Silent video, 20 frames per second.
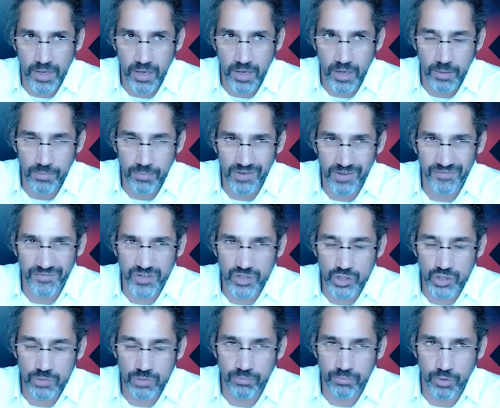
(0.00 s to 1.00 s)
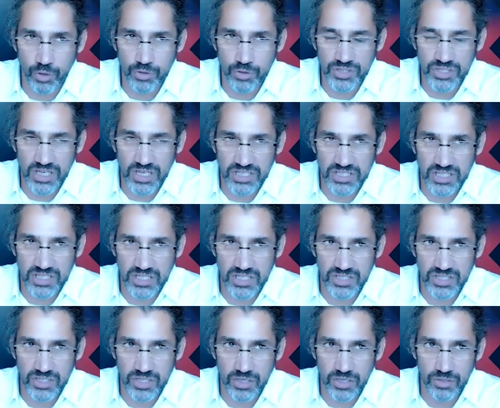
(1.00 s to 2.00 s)
efficient
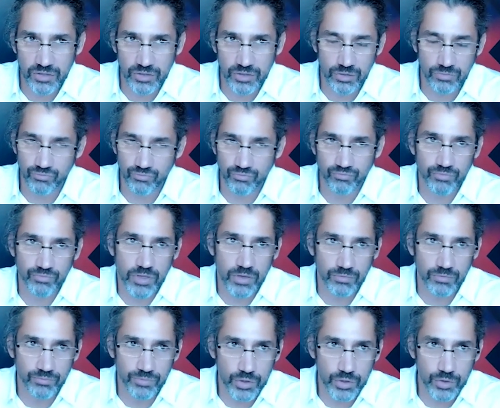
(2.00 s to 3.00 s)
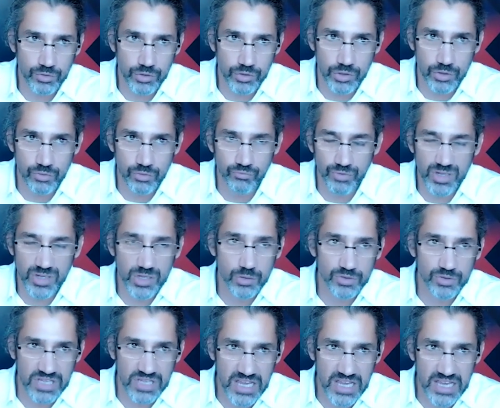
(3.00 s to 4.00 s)
processes that you
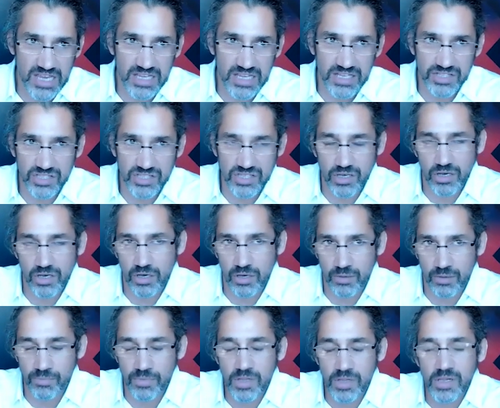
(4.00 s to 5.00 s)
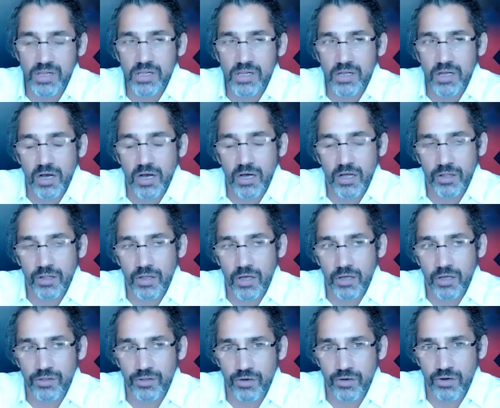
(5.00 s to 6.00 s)
reuse heat
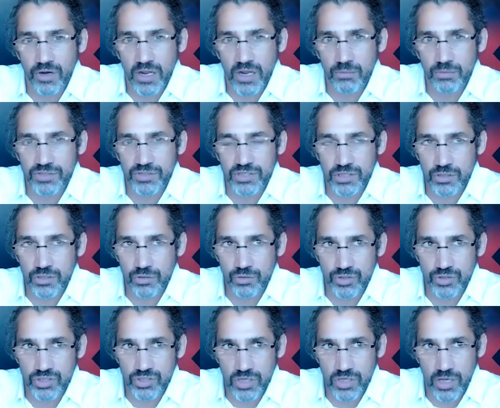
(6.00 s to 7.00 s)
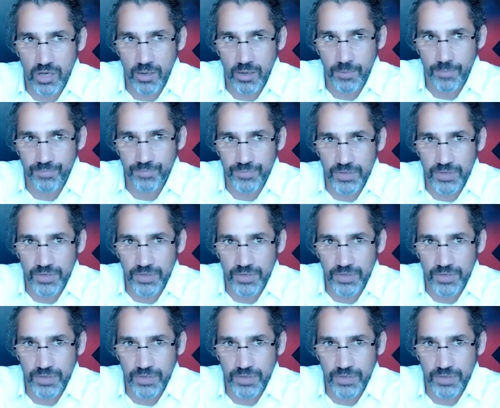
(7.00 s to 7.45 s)
and they're able to use a